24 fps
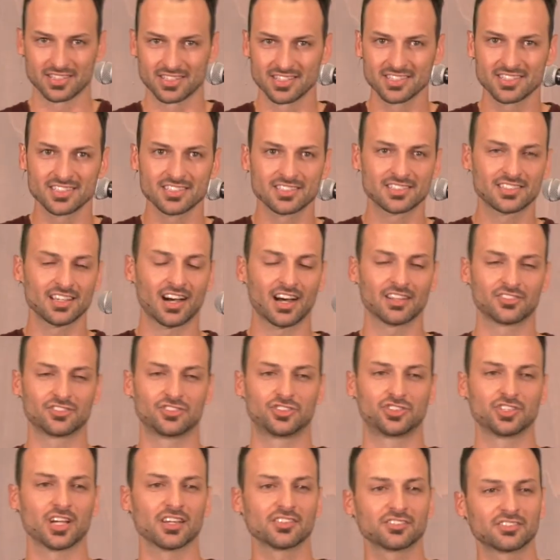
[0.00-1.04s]
This is God's
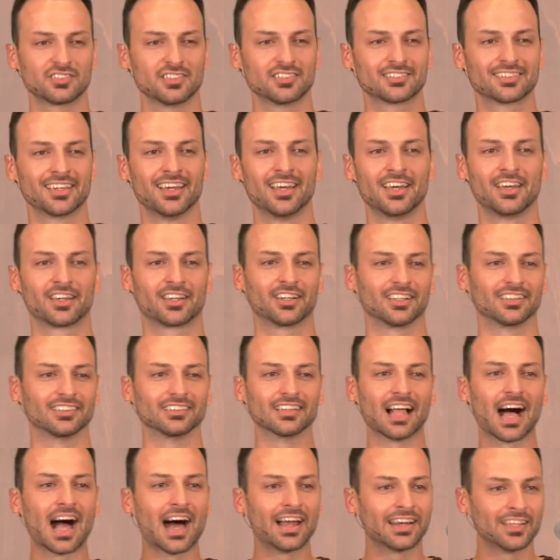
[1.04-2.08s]
justice
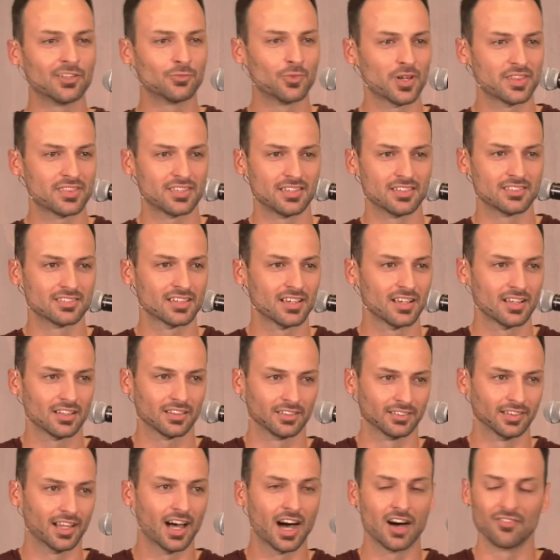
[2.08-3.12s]
colliding with his
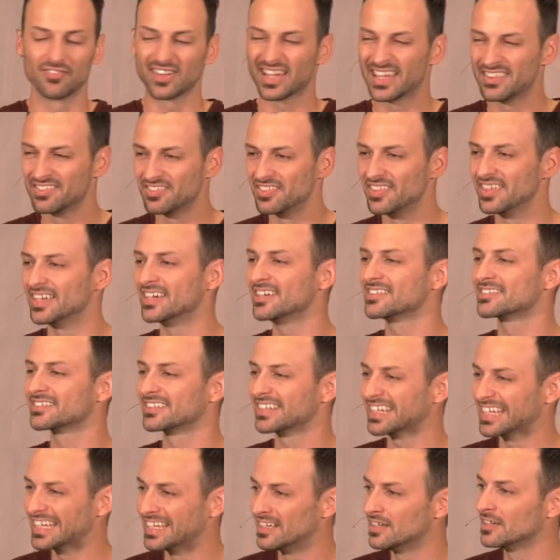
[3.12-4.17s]
love, and this
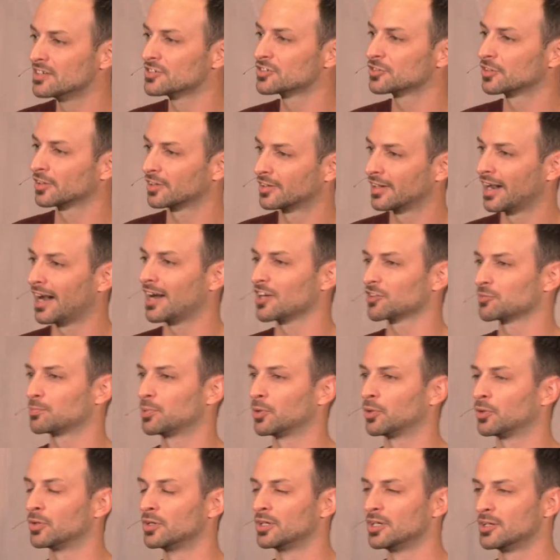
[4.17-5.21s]
is the
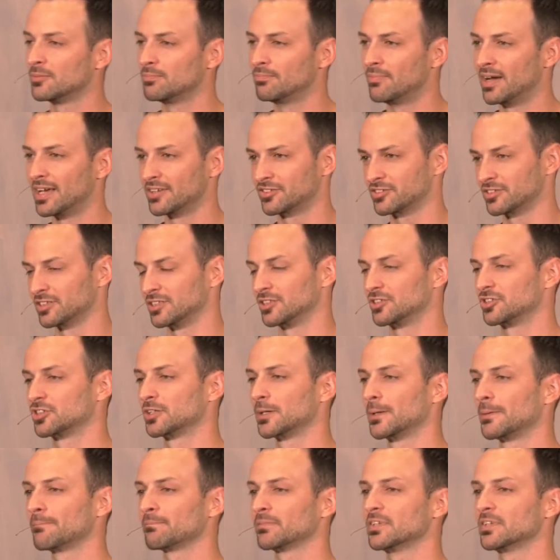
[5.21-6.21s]
gospel message.